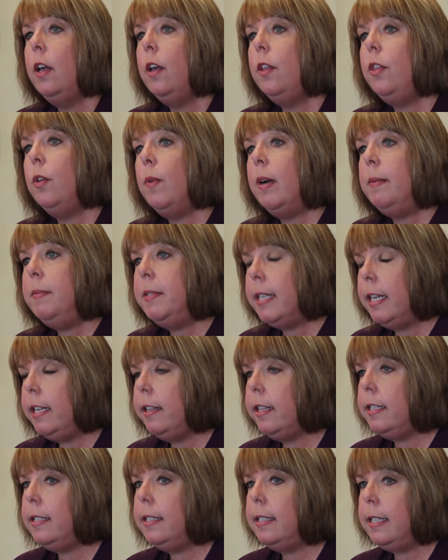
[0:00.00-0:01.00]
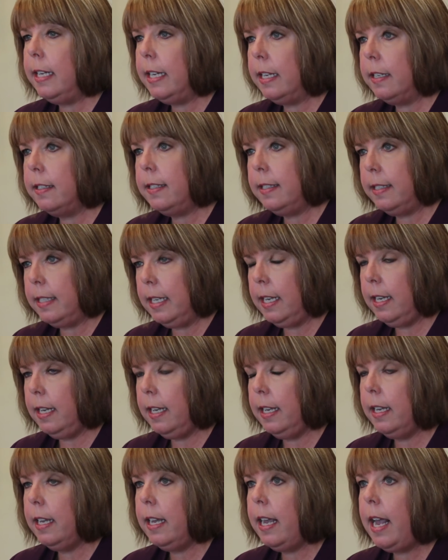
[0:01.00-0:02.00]
The website that
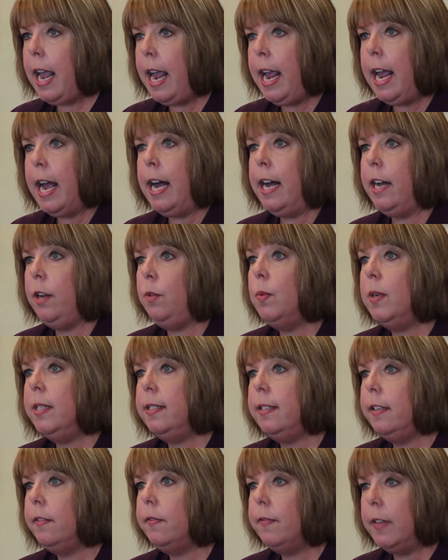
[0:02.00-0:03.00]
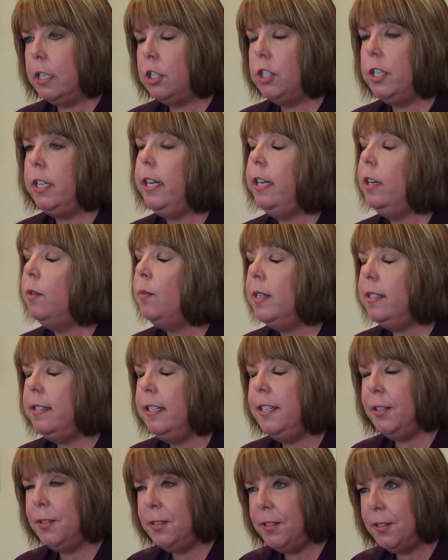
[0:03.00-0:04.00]
CLC had wasn't functioning, it
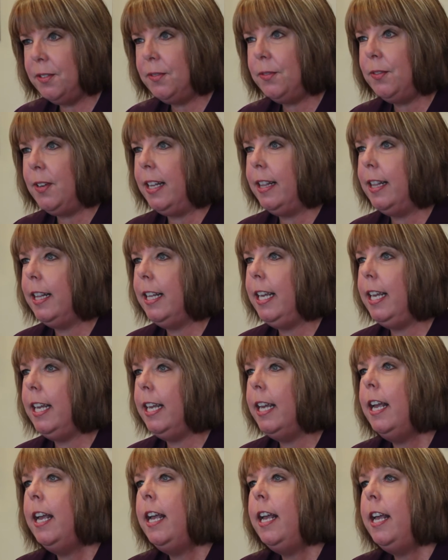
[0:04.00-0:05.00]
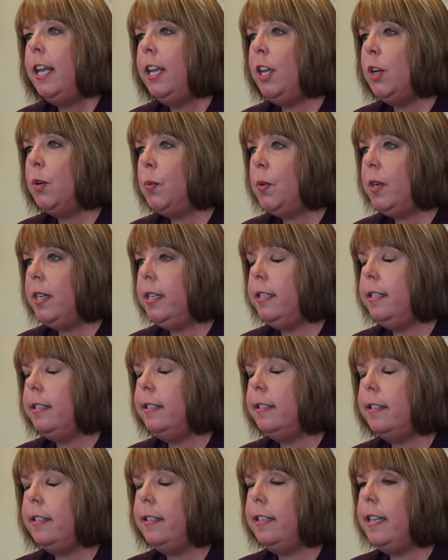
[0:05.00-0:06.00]
wasn't user-friendly, it
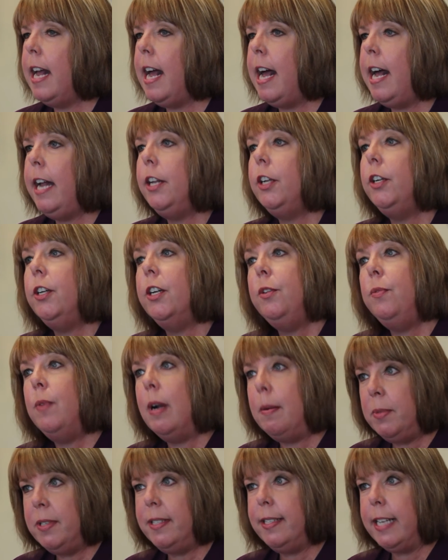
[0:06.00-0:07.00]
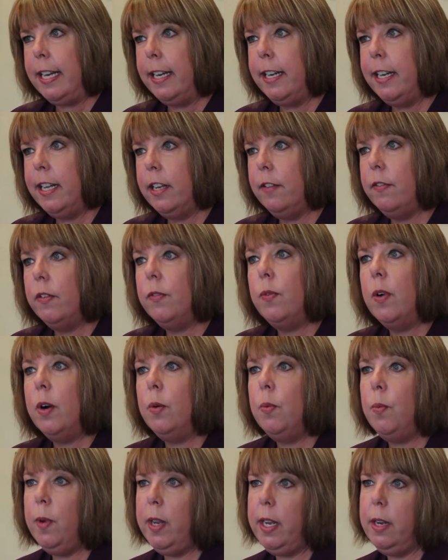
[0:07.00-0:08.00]
was not a good representative of
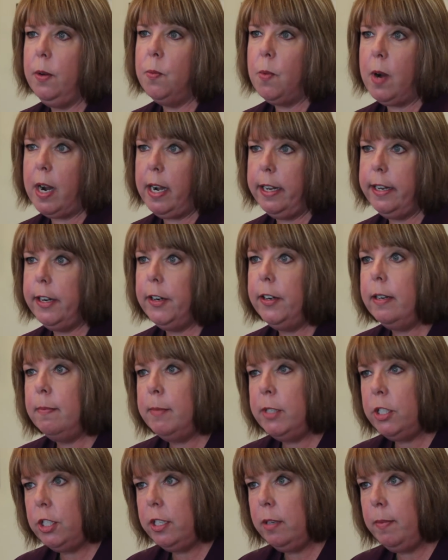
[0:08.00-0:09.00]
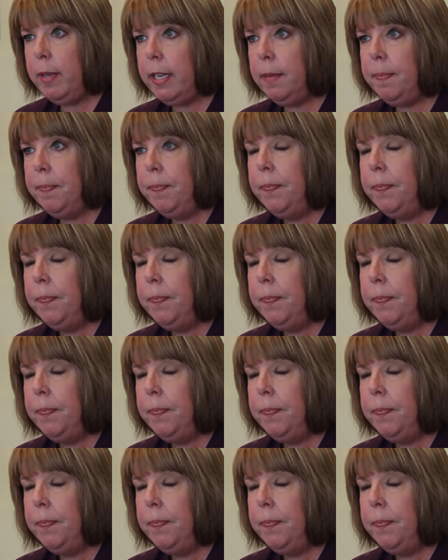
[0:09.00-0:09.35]
what we wanted our image to be.